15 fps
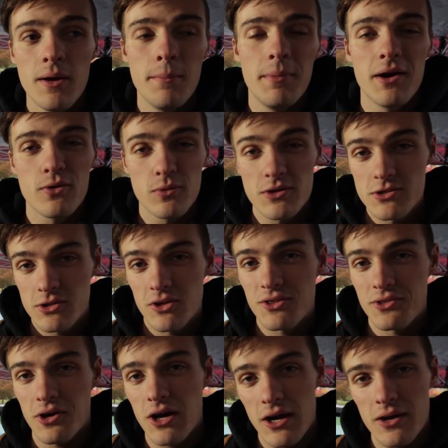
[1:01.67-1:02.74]
My original
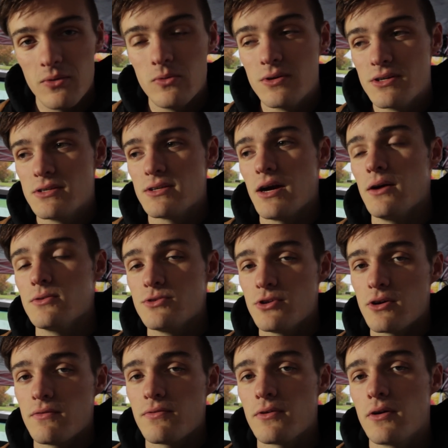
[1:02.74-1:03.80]
thought was I was
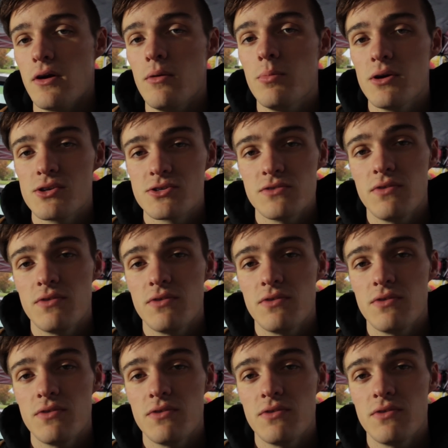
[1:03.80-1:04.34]
looking for a bunch